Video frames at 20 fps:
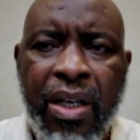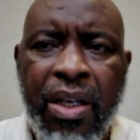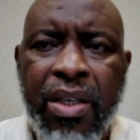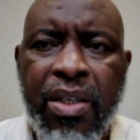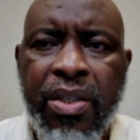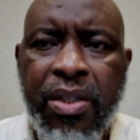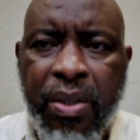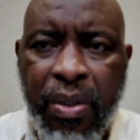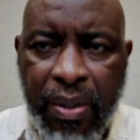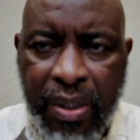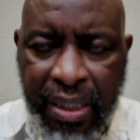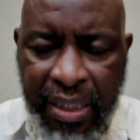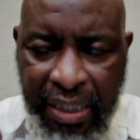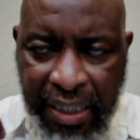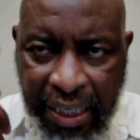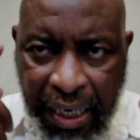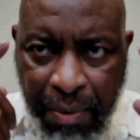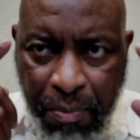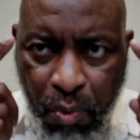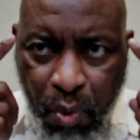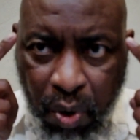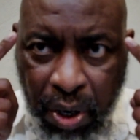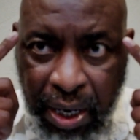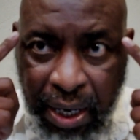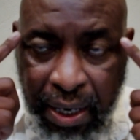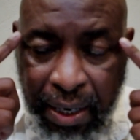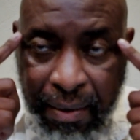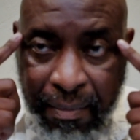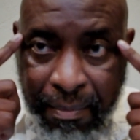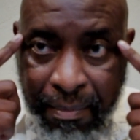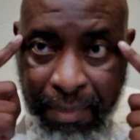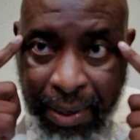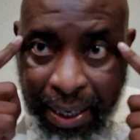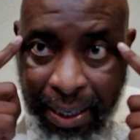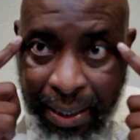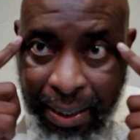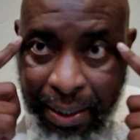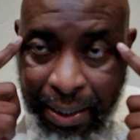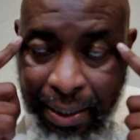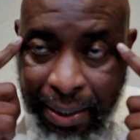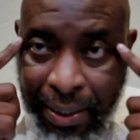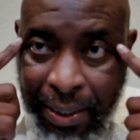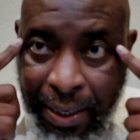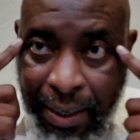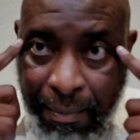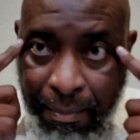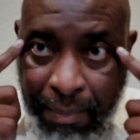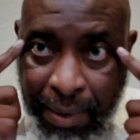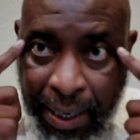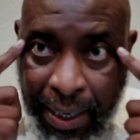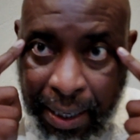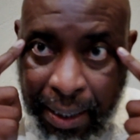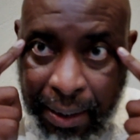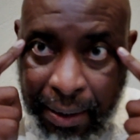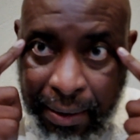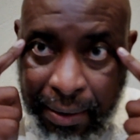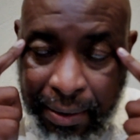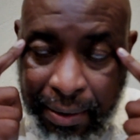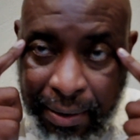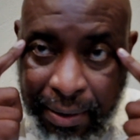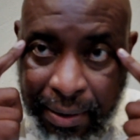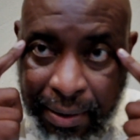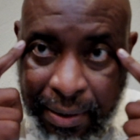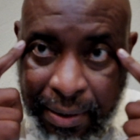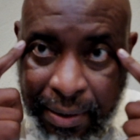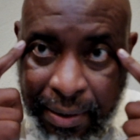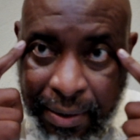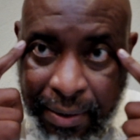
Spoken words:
So somewhere embedded in their minds,